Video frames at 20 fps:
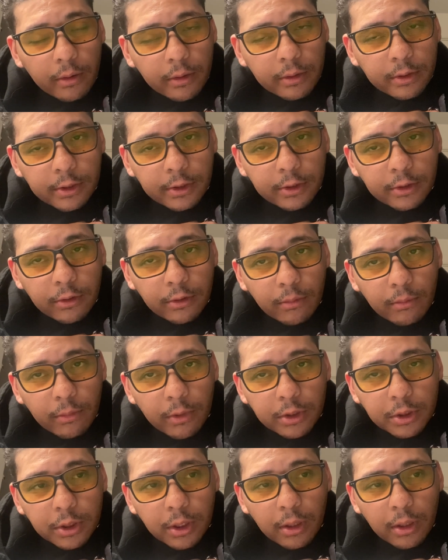so
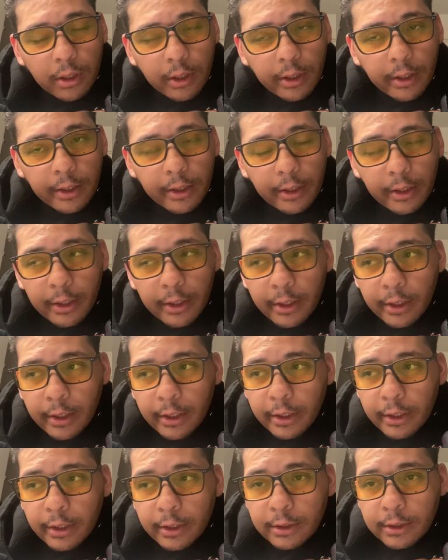much a lot.
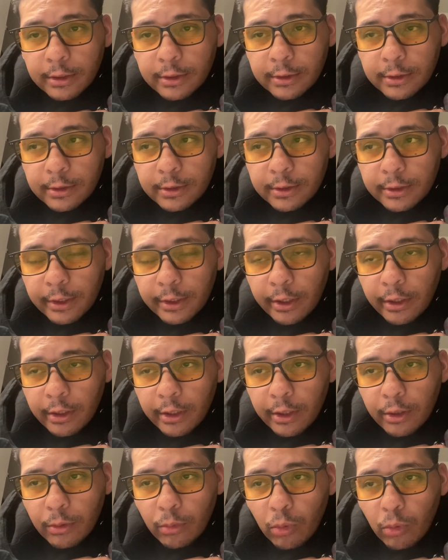It's
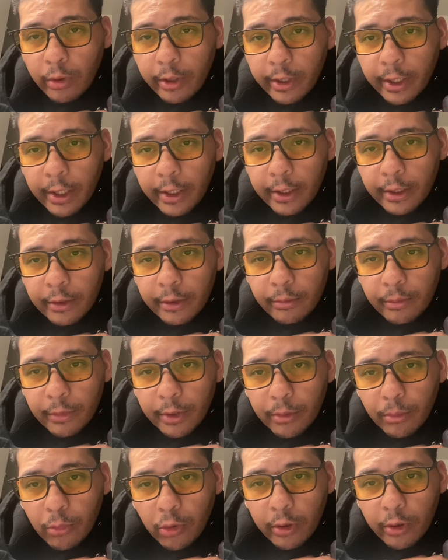nearly one A M in
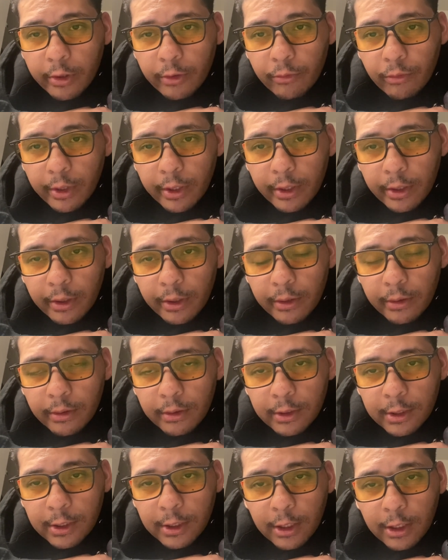the morning right now.
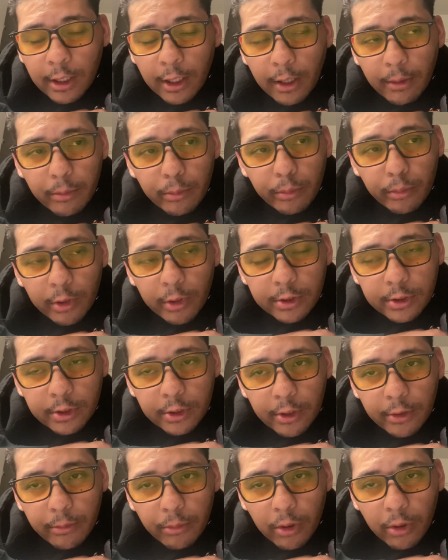I'm
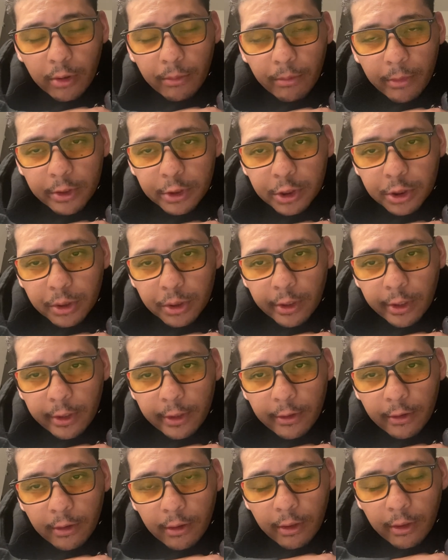muster up all my
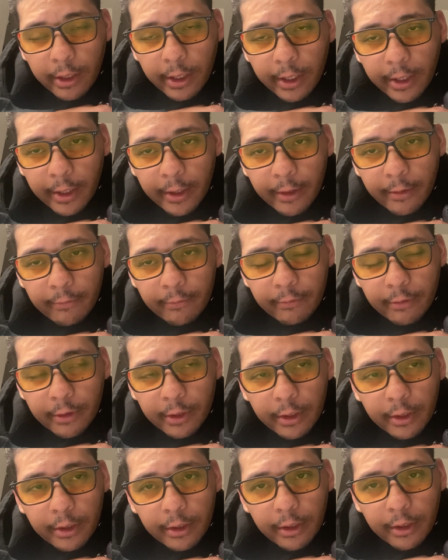strength, all I have,
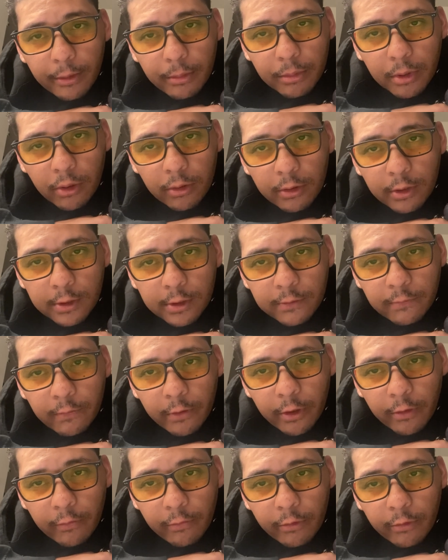and upload this
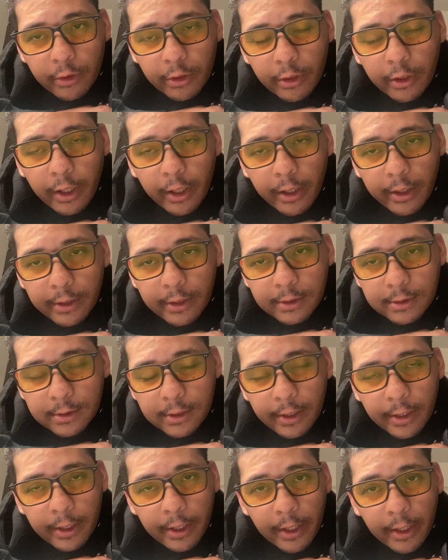video for you guys.
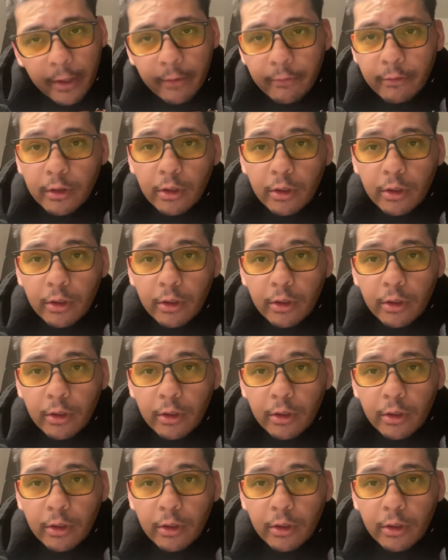Even